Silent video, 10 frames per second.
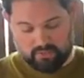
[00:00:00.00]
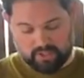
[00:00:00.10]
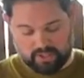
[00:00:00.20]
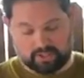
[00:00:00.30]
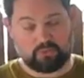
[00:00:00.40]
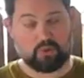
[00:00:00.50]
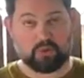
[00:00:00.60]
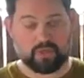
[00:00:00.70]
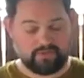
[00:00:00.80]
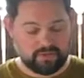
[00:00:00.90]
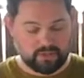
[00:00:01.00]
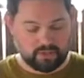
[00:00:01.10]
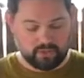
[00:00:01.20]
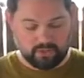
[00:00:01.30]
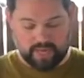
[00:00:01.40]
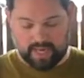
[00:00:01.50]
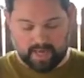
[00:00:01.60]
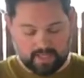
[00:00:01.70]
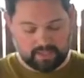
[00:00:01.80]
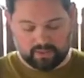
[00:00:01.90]
much less ruined of the two,
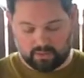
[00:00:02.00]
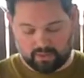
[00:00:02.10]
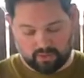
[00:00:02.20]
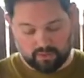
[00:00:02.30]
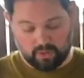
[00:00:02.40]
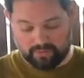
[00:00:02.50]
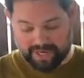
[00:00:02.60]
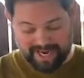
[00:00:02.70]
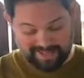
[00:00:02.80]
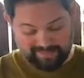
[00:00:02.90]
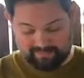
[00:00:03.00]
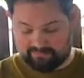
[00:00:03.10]
and I soaked it overnight.